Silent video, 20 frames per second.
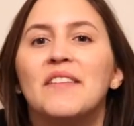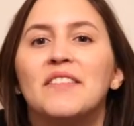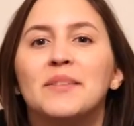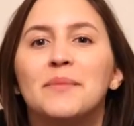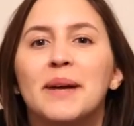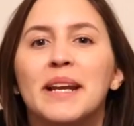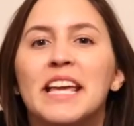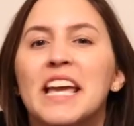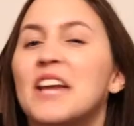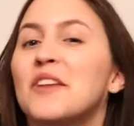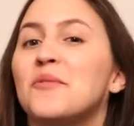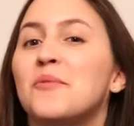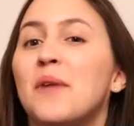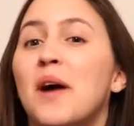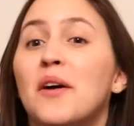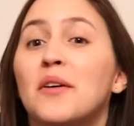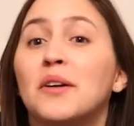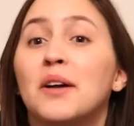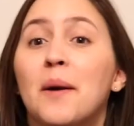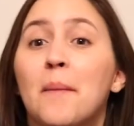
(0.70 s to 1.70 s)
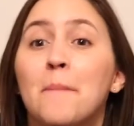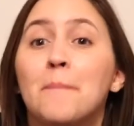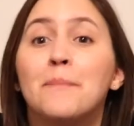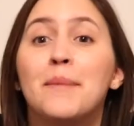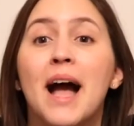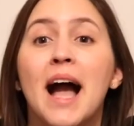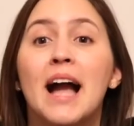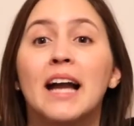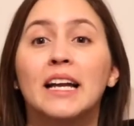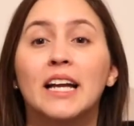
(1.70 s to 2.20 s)
everybody, and welcome
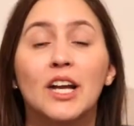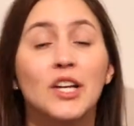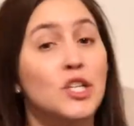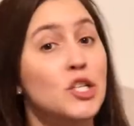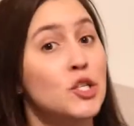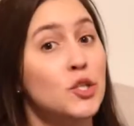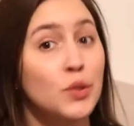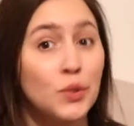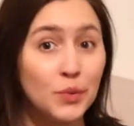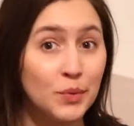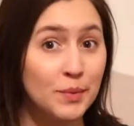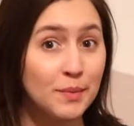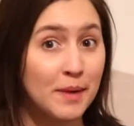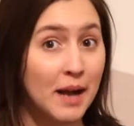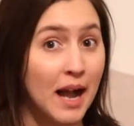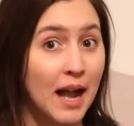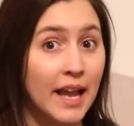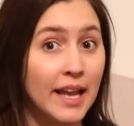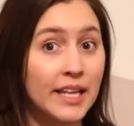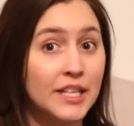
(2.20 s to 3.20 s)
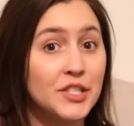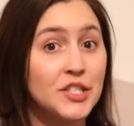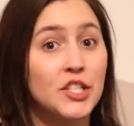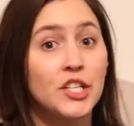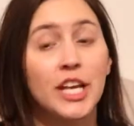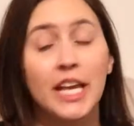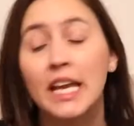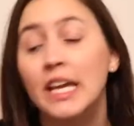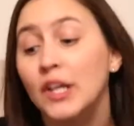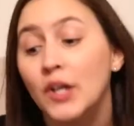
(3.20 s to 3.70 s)
back to my
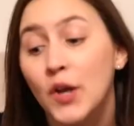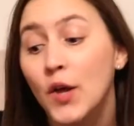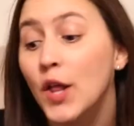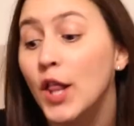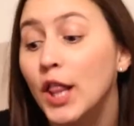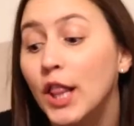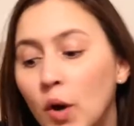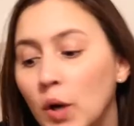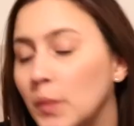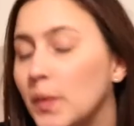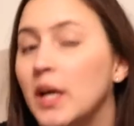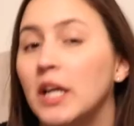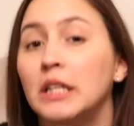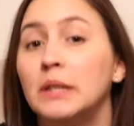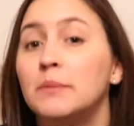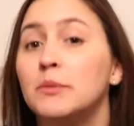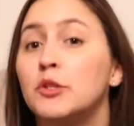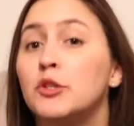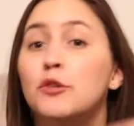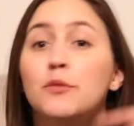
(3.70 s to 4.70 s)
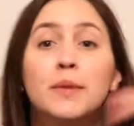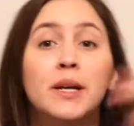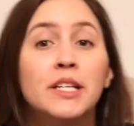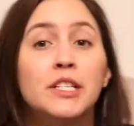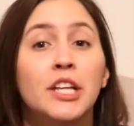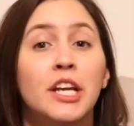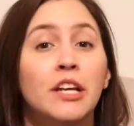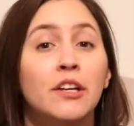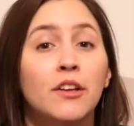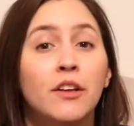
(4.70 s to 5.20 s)
channel. Or welcome to my
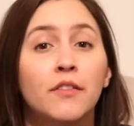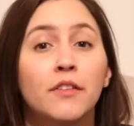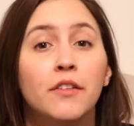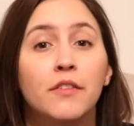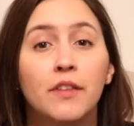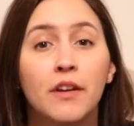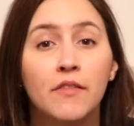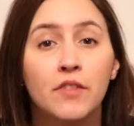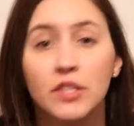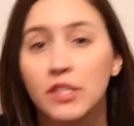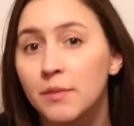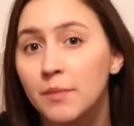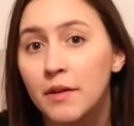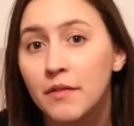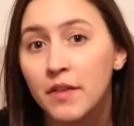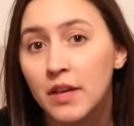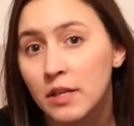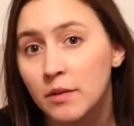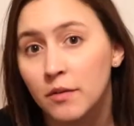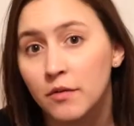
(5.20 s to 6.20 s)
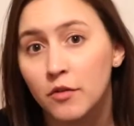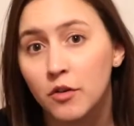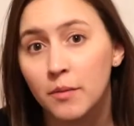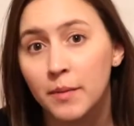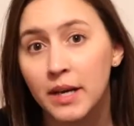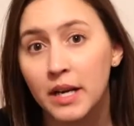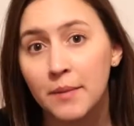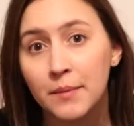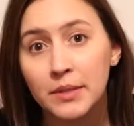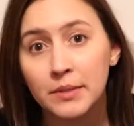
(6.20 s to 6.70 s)
channel if you've never seen my face before.
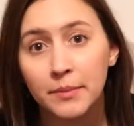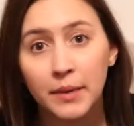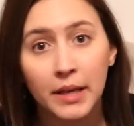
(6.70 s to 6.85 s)
My name is